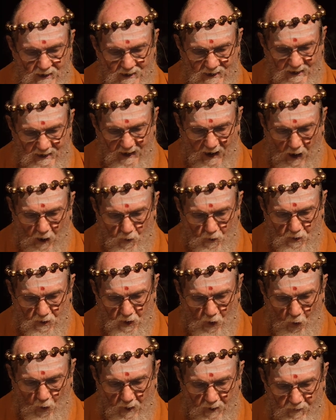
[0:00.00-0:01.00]
The
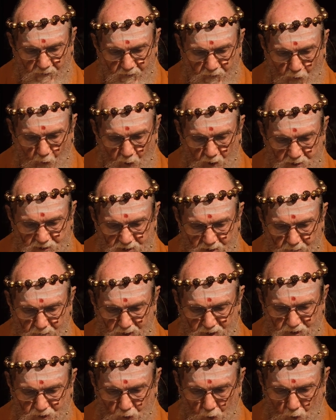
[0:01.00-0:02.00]
outgoing force of
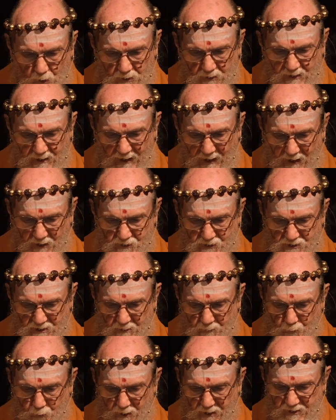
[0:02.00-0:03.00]
the soul in
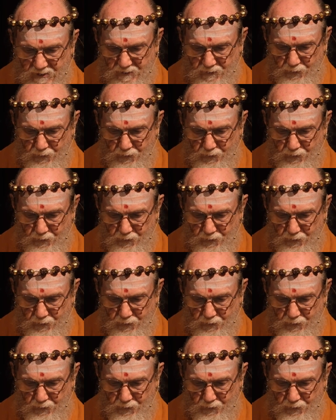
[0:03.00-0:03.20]
action brings